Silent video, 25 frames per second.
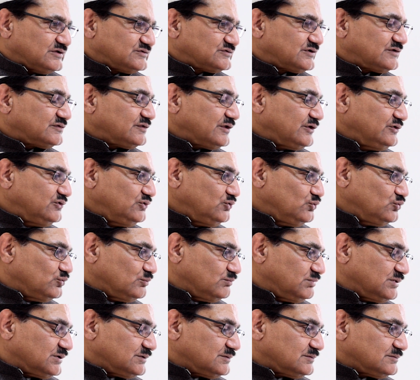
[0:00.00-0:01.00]
Hazrat
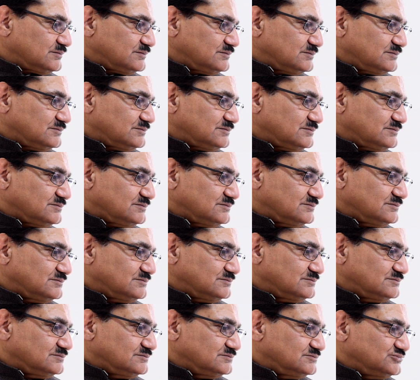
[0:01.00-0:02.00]
Ayyub,
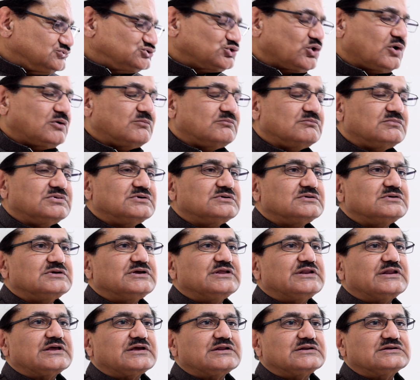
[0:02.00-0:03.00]
Job
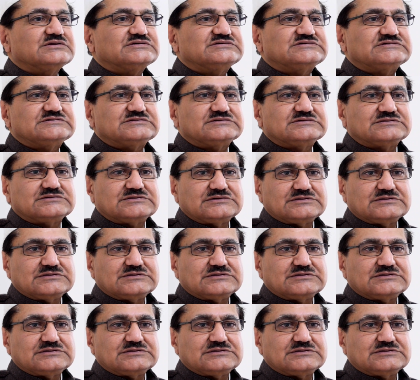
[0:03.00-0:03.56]
in English,